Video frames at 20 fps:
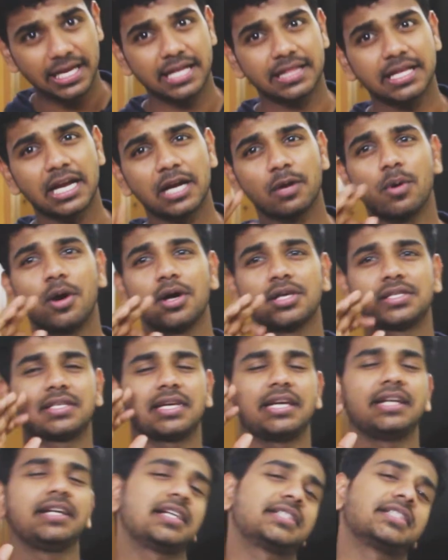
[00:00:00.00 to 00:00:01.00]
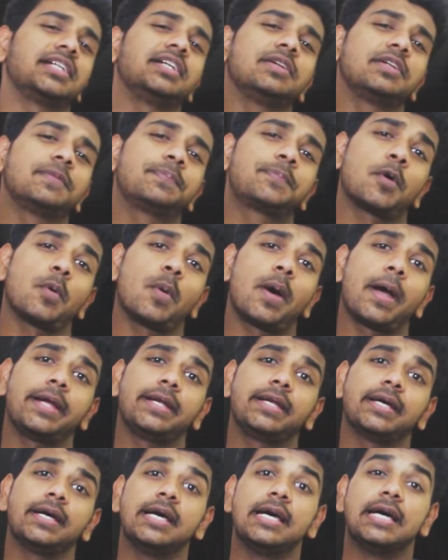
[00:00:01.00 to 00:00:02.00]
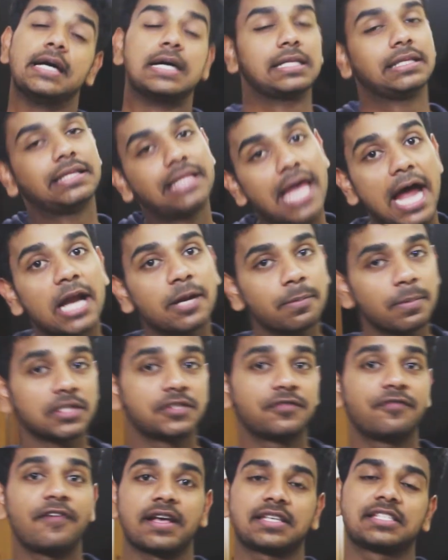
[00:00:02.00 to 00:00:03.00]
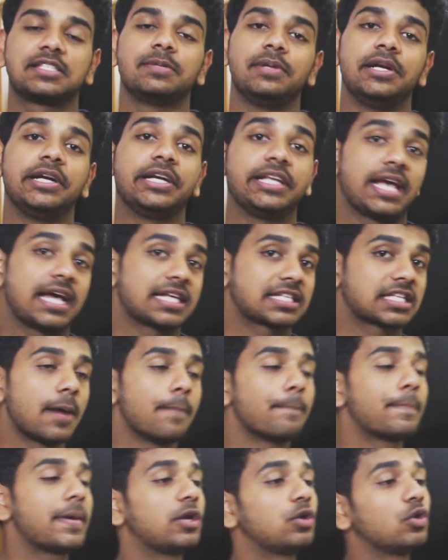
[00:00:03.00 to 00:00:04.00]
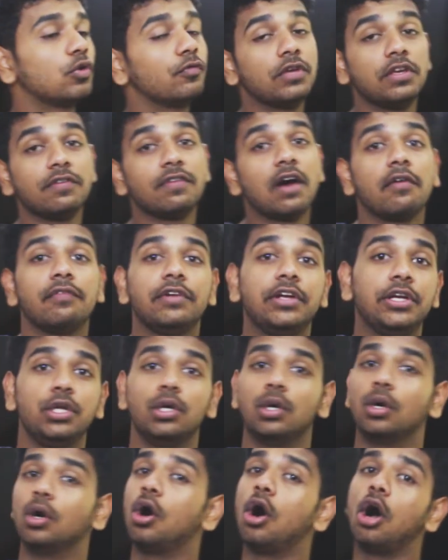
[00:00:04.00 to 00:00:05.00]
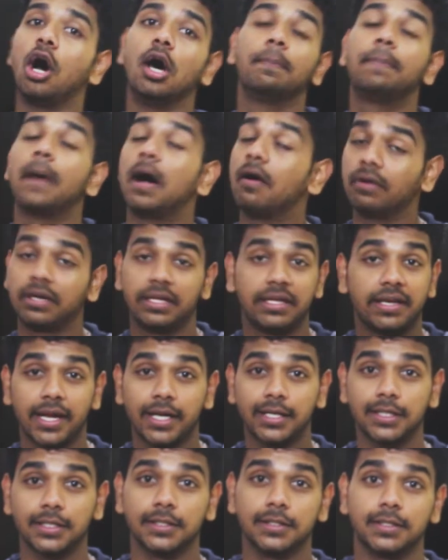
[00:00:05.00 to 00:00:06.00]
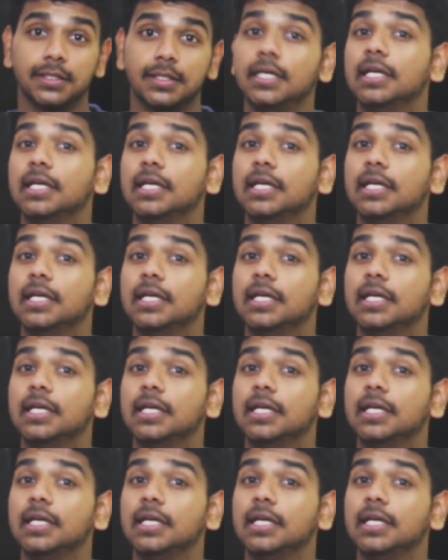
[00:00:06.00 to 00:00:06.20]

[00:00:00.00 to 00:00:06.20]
and that was it doesn't provide that much flexibility as compared to Viva Video or PowerDirector.